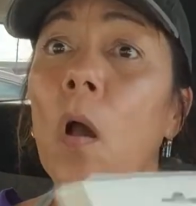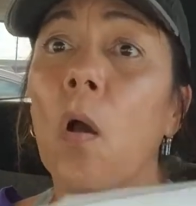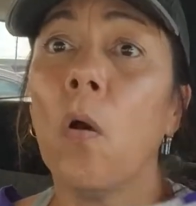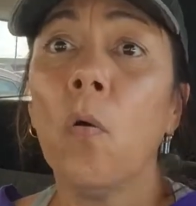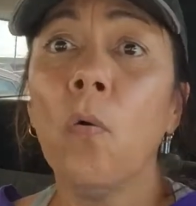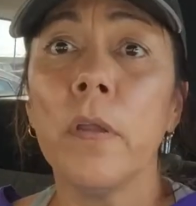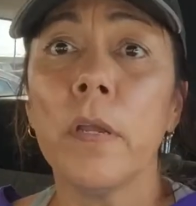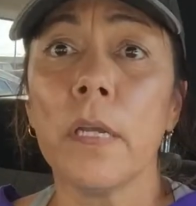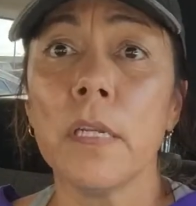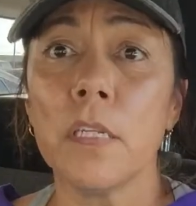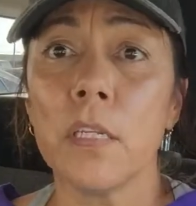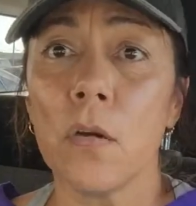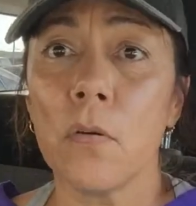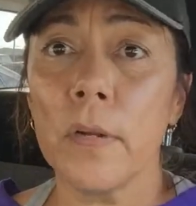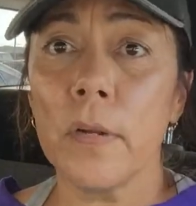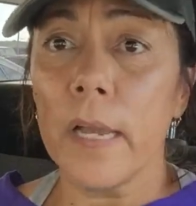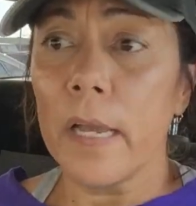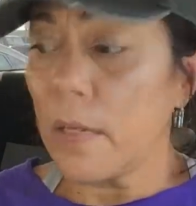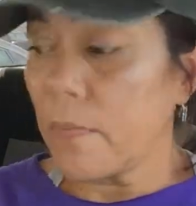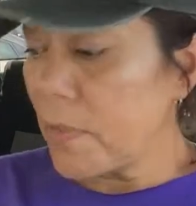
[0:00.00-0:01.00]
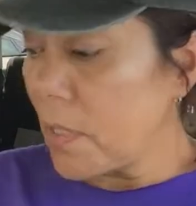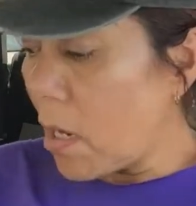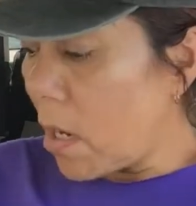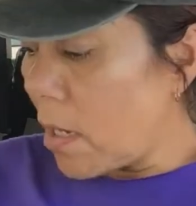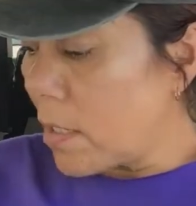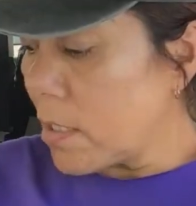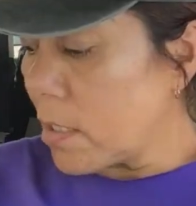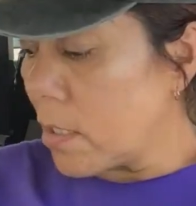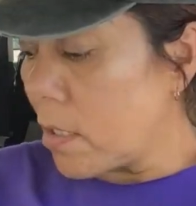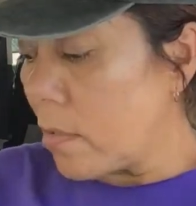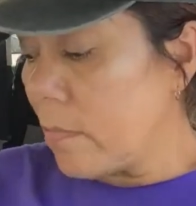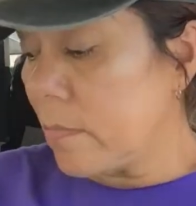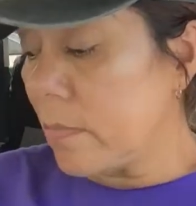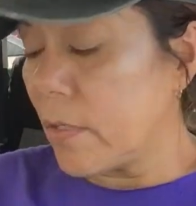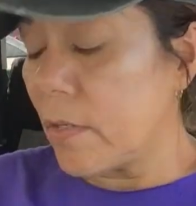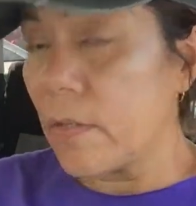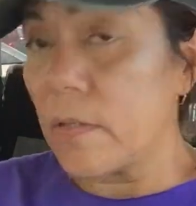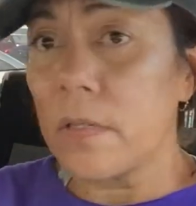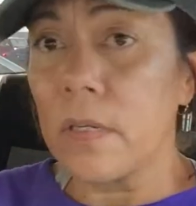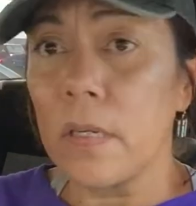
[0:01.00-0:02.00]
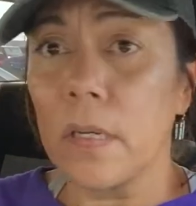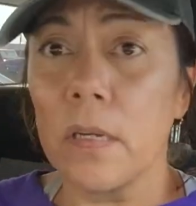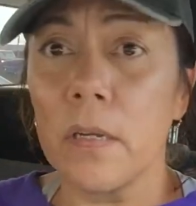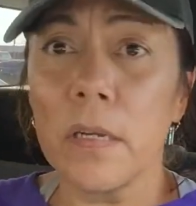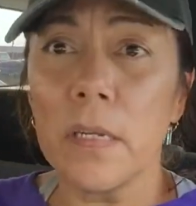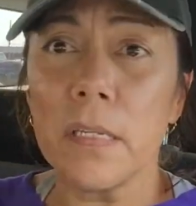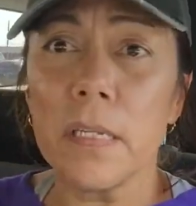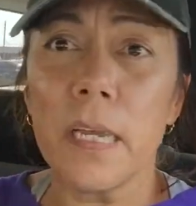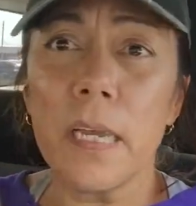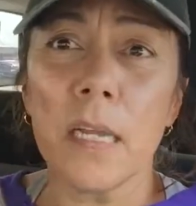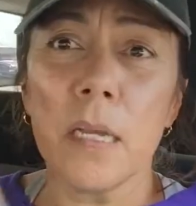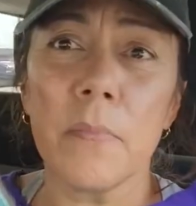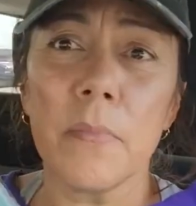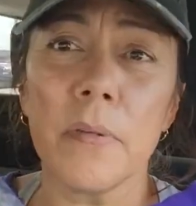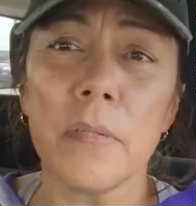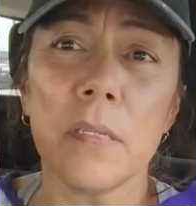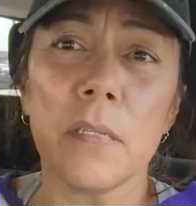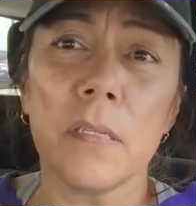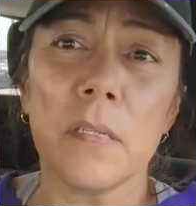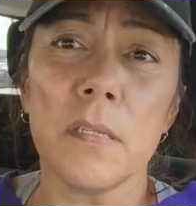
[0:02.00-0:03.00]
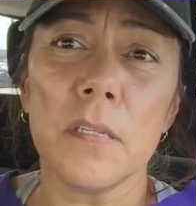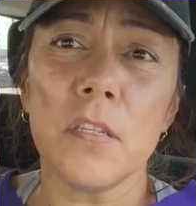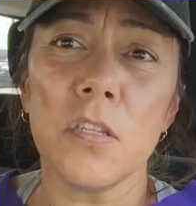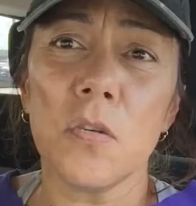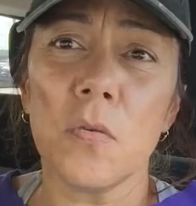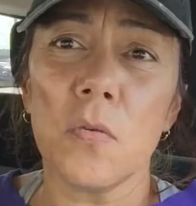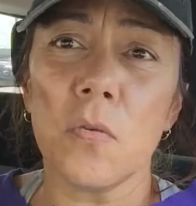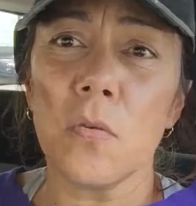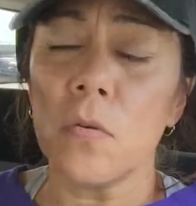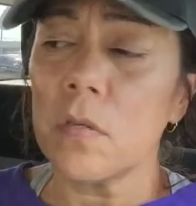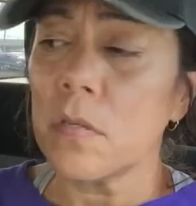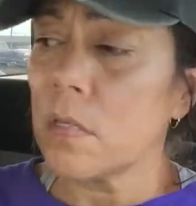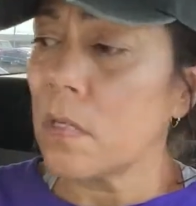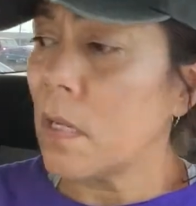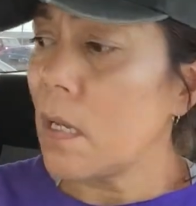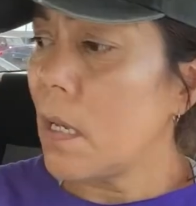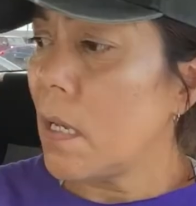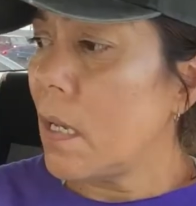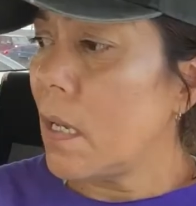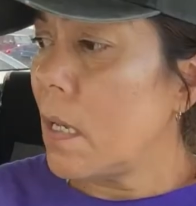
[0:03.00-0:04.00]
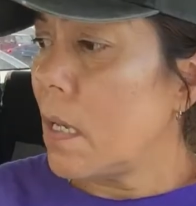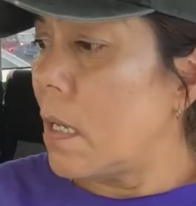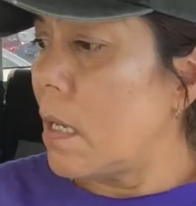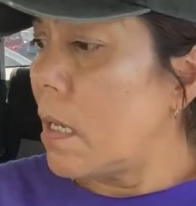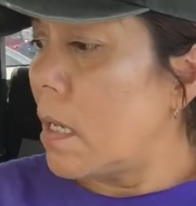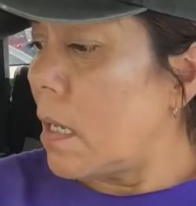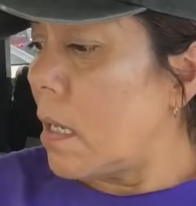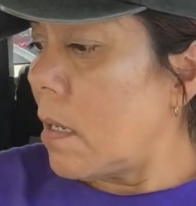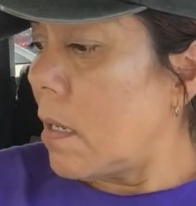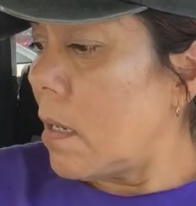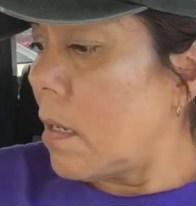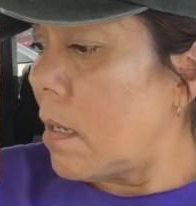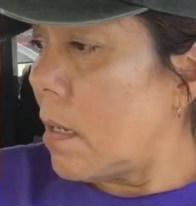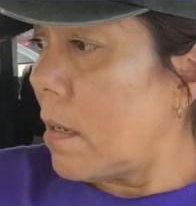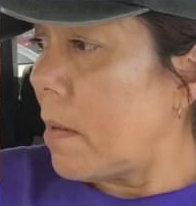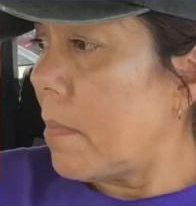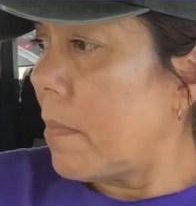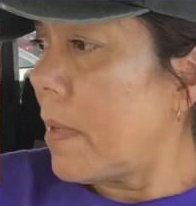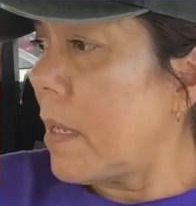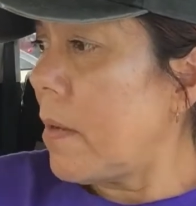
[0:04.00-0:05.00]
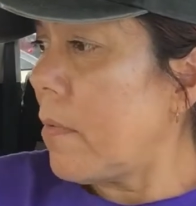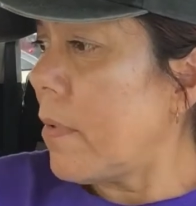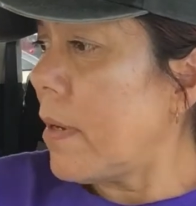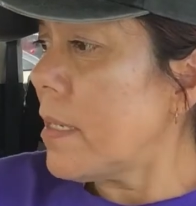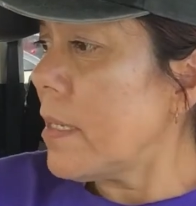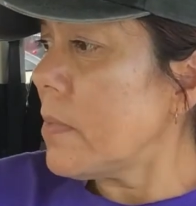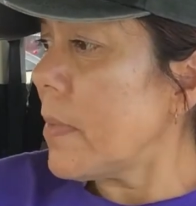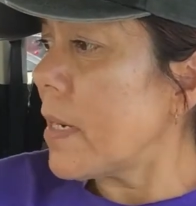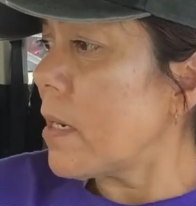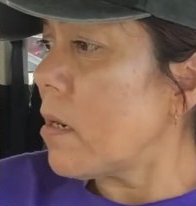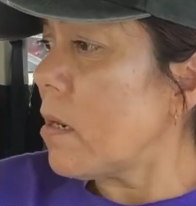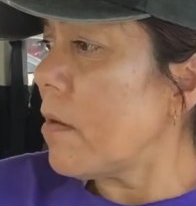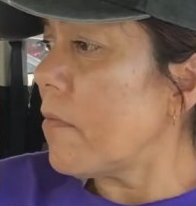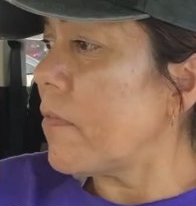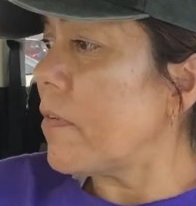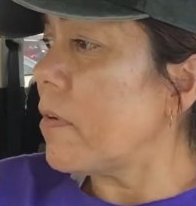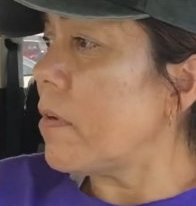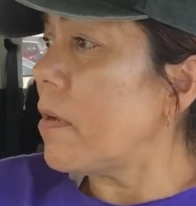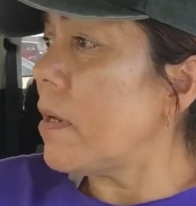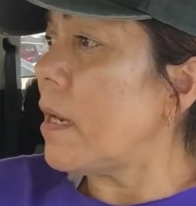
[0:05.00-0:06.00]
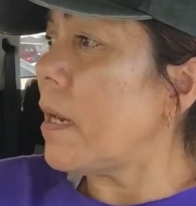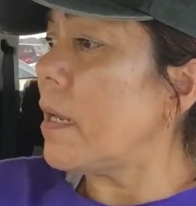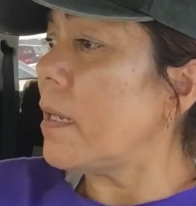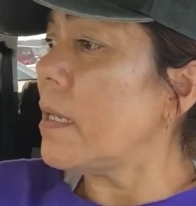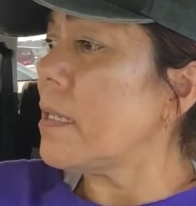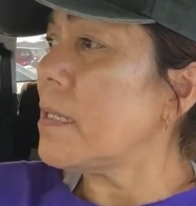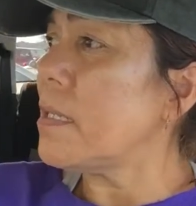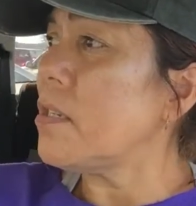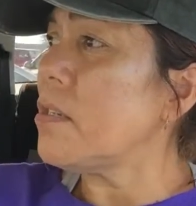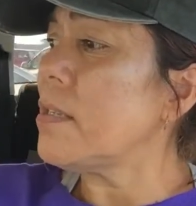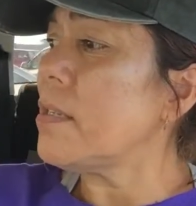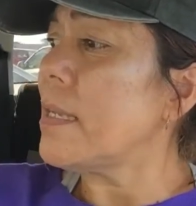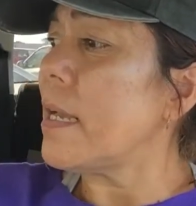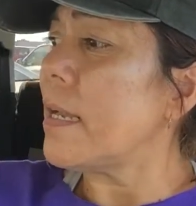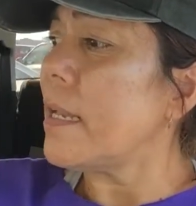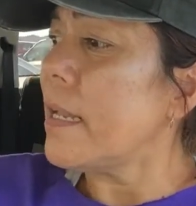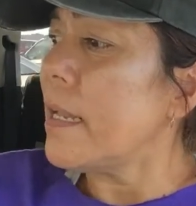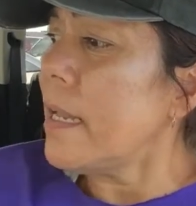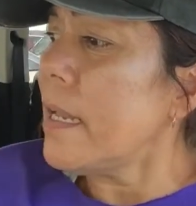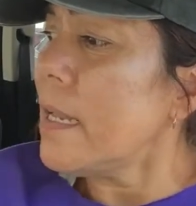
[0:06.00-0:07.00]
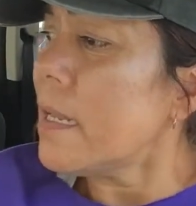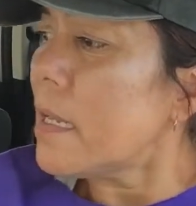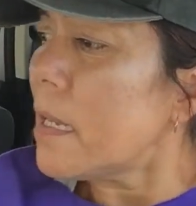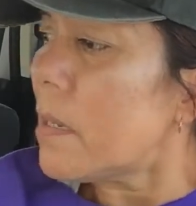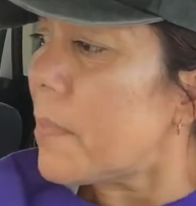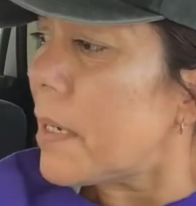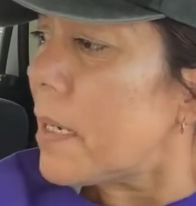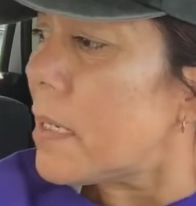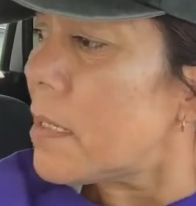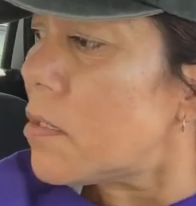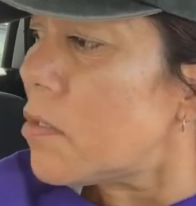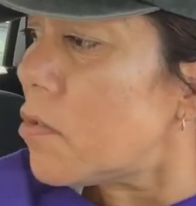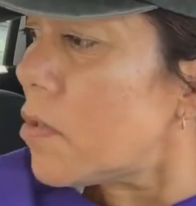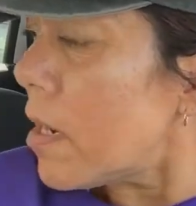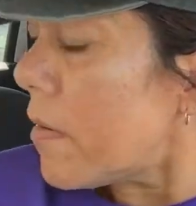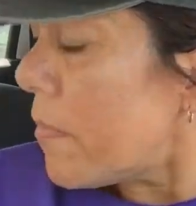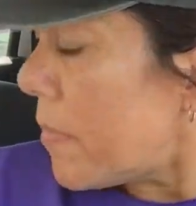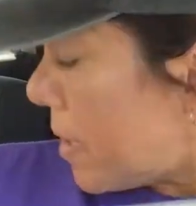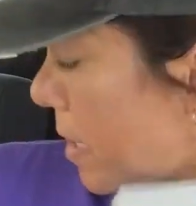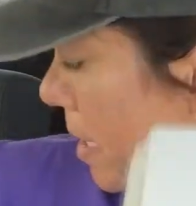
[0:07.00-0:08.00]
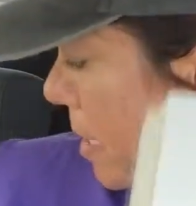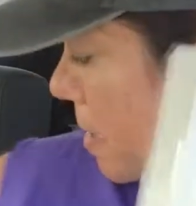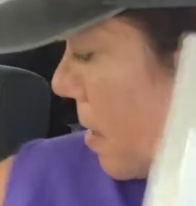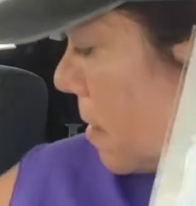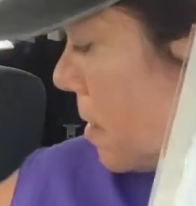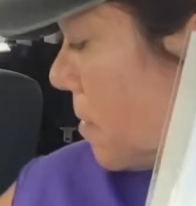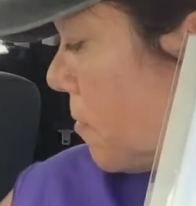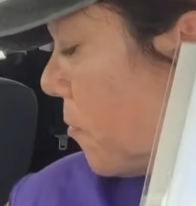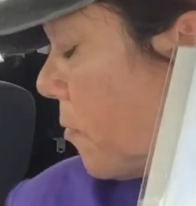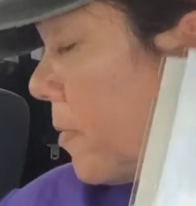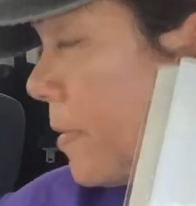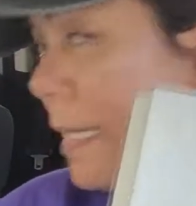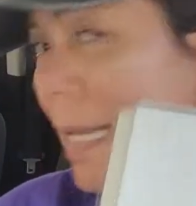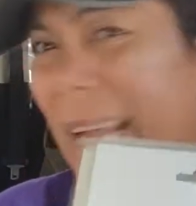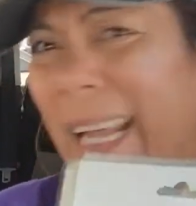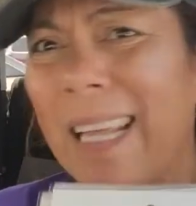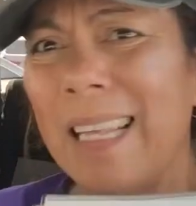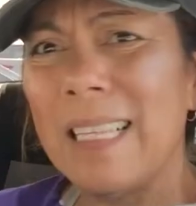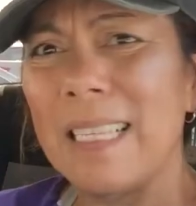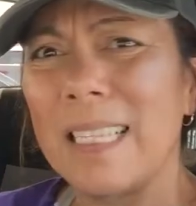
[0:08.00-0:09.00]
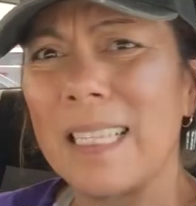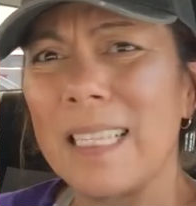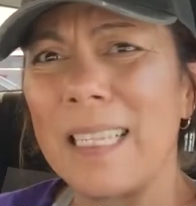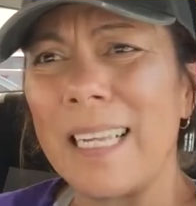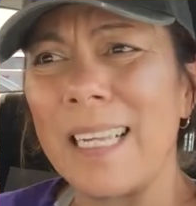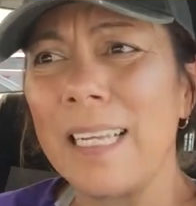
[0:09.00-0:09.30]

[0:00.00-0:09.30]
Oh, you can donate them also. There's, you know, you can take them to the schools. Man, why does my car feel hot? It's just that heat coming. It's driving me nuts.